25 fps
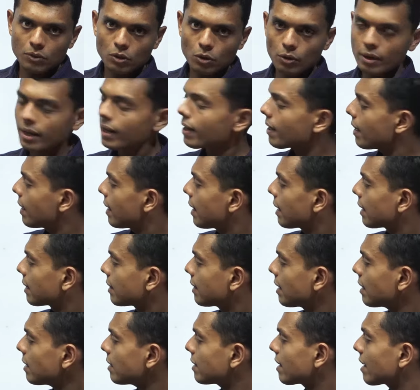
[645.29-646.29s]
Okay,
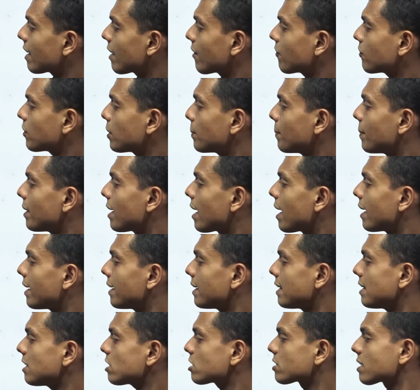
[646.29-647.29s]
then the left
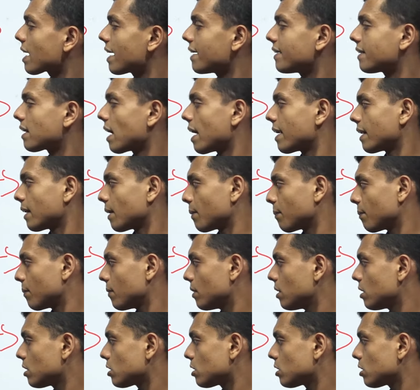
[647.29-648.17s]
behind is titanium.